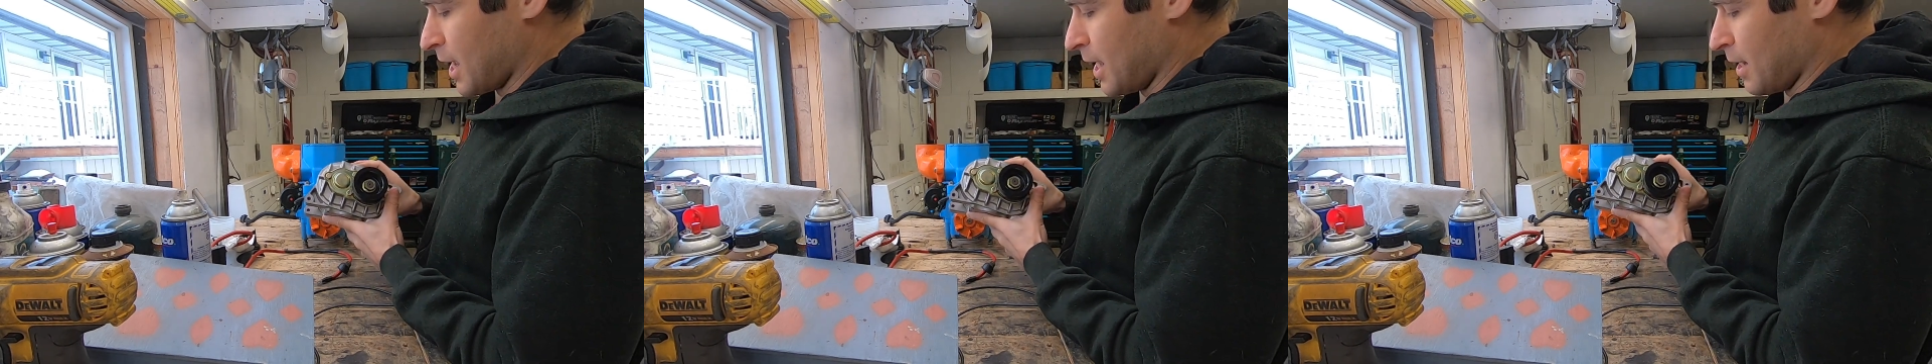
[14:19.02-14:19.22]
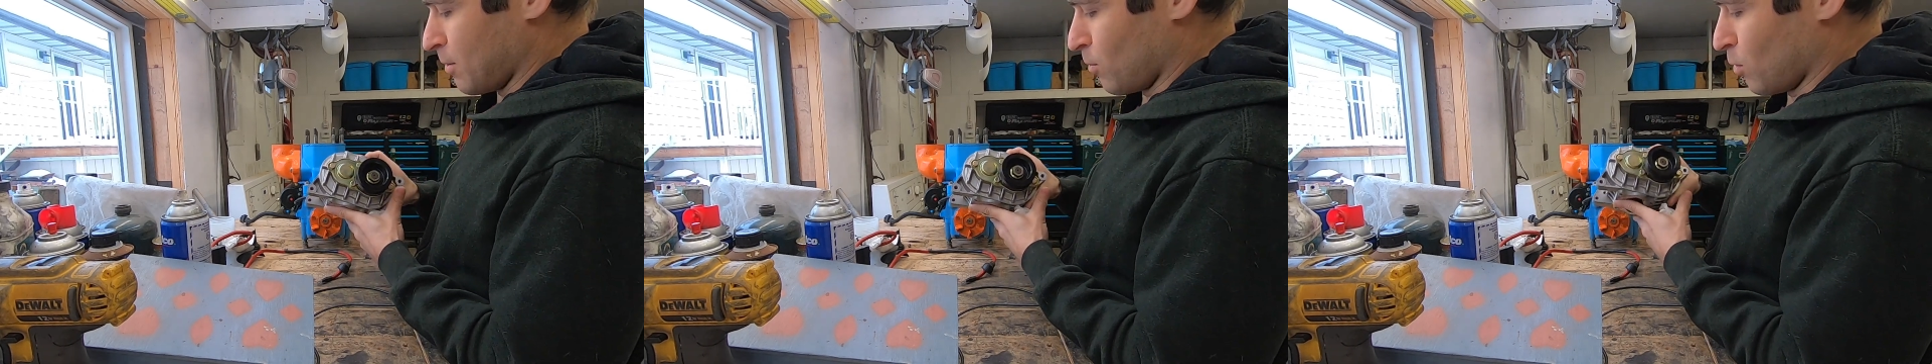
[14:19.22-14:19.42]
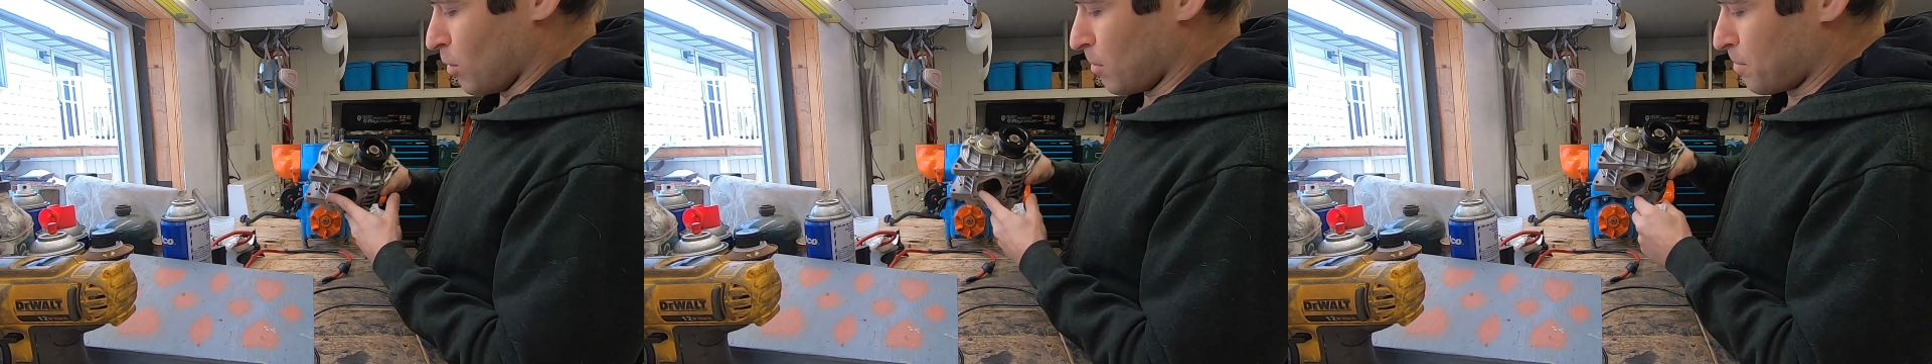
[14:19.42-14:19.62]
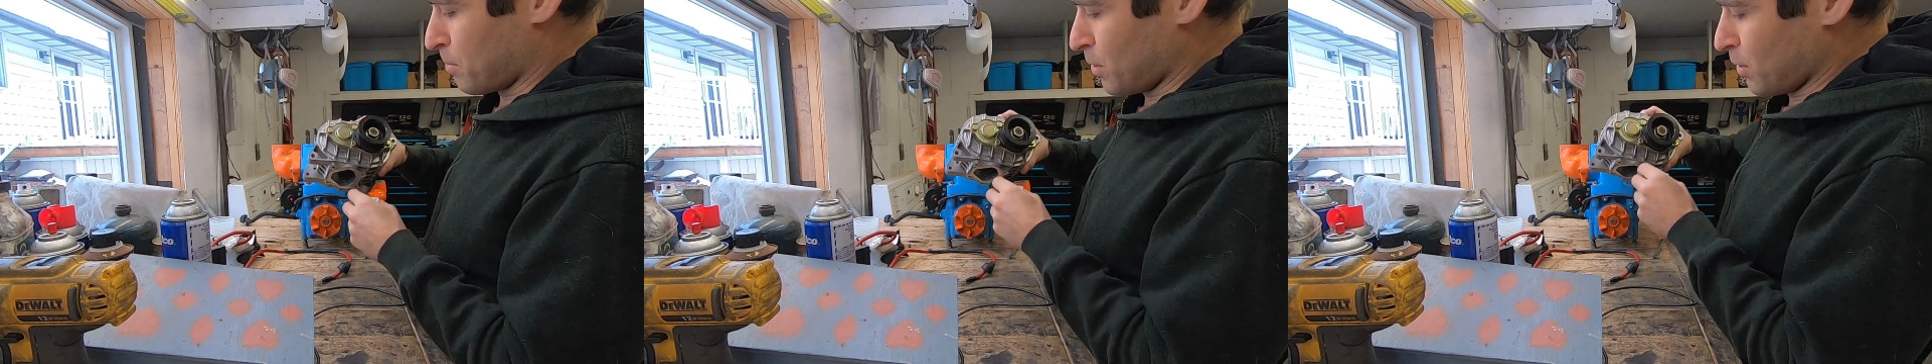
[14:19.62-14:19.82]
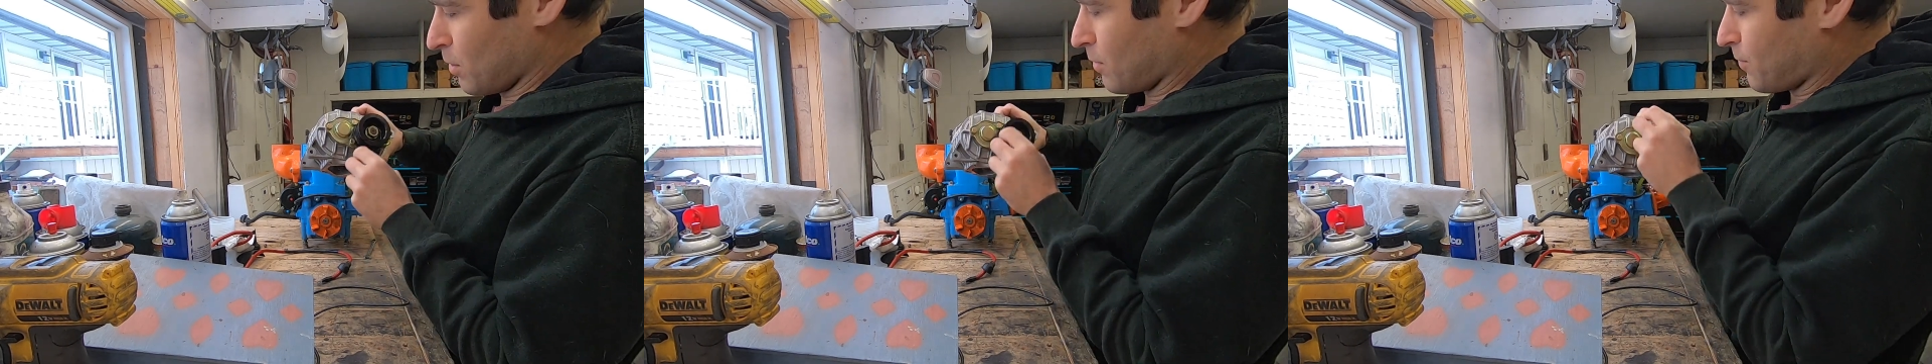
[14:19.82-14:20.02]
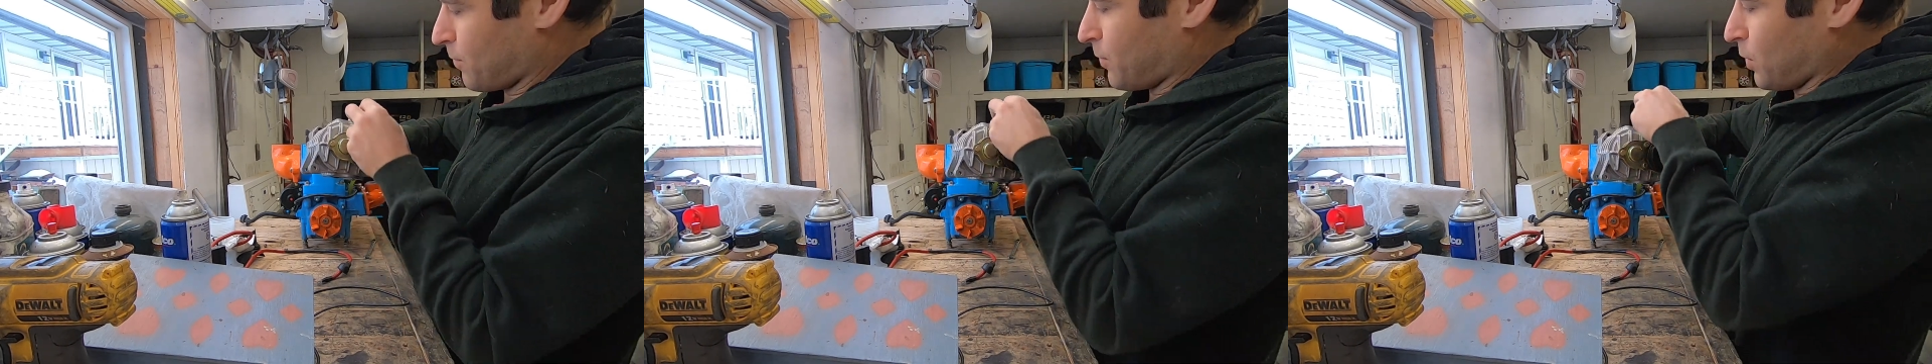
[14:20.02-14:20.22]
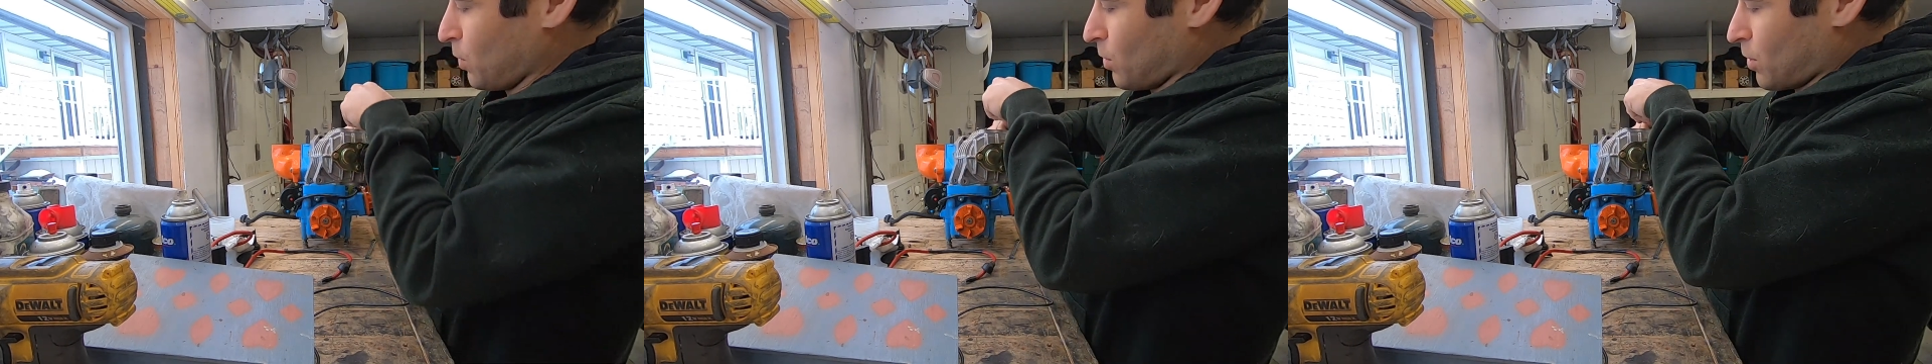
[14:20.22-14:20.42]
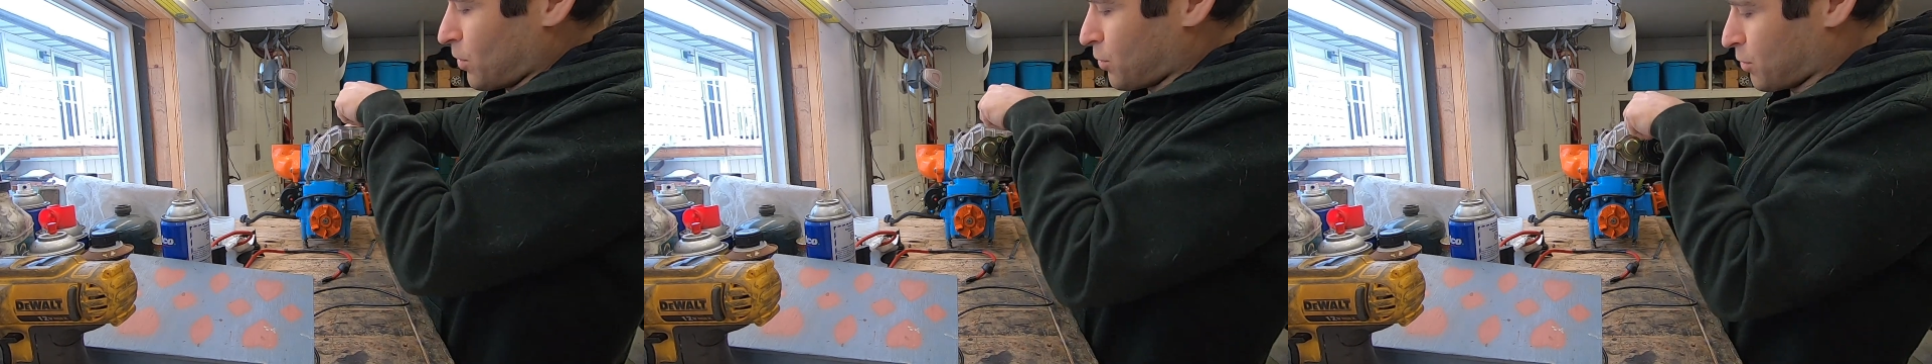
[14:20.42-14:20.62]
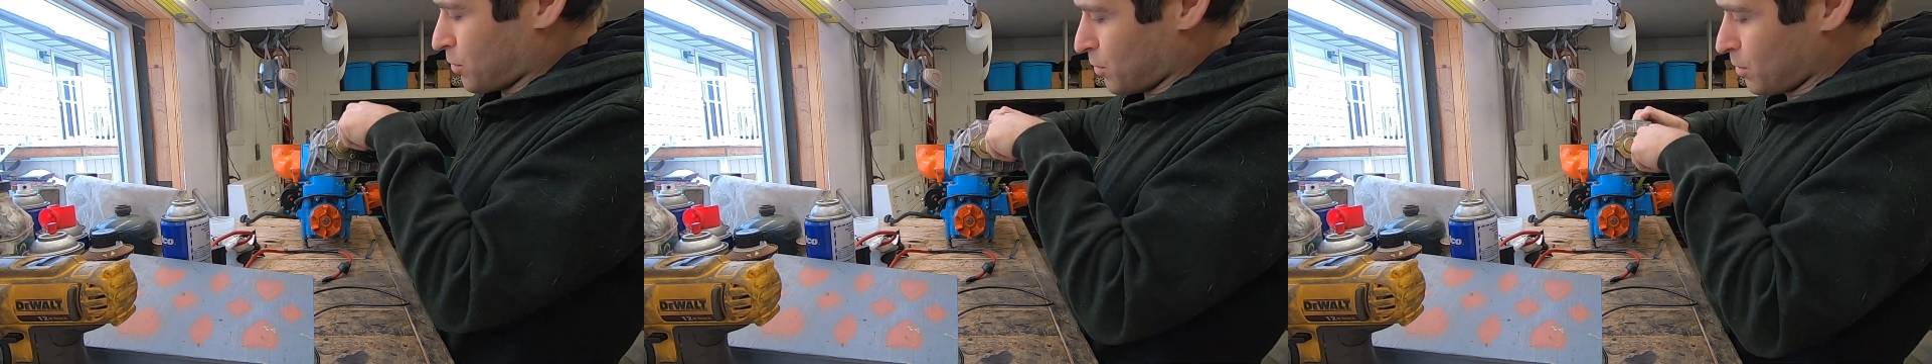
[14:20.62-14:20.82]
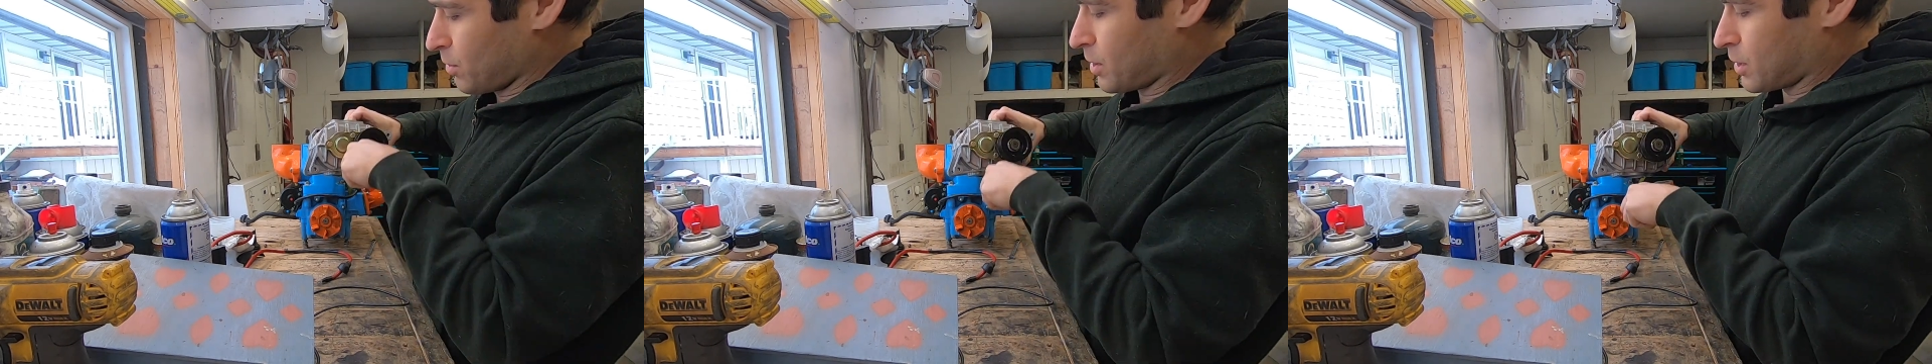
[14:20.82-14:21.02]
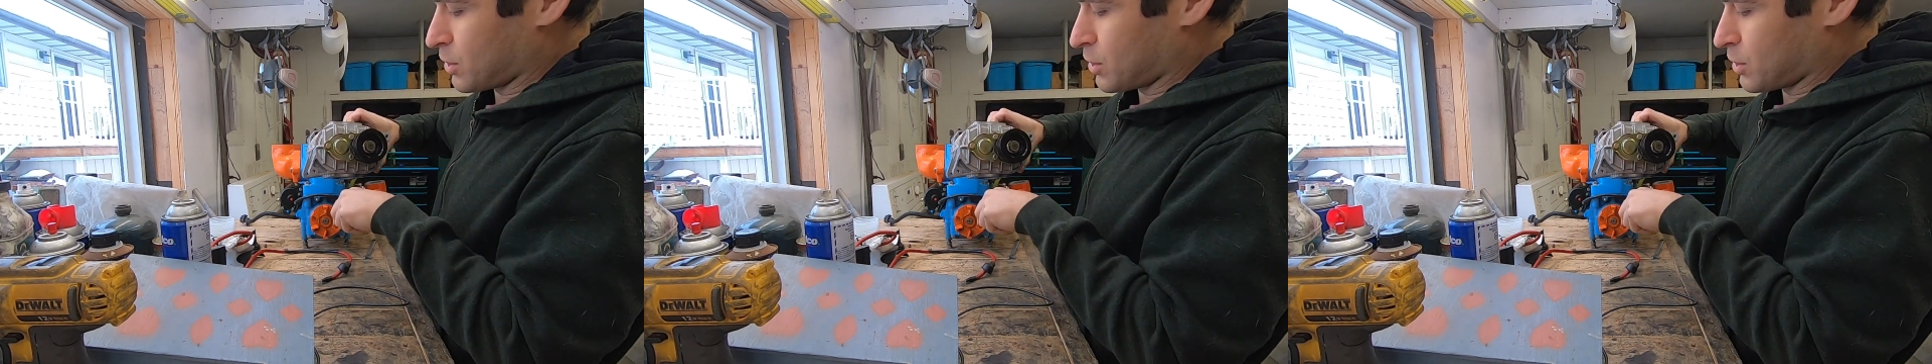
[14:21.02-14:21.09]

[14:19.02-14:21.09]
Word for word: and it will pull fuel through the